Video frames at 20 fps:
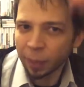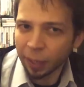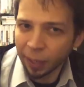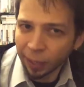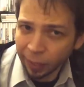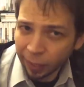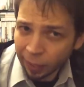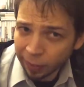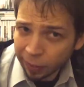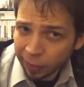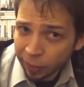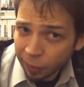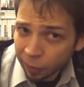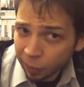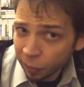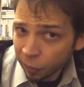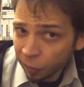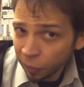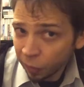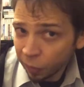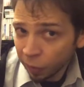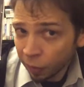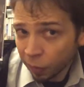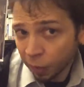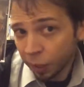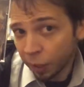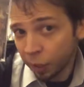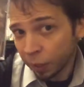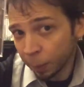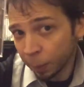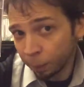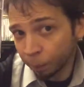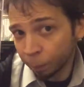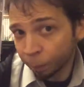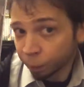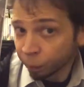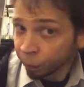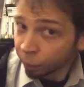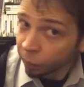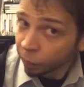and I got this
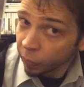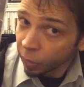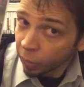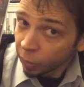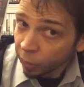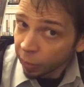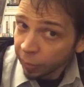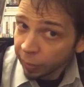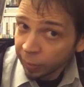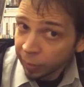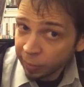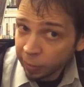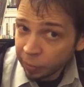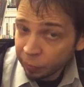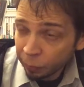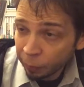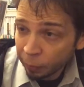for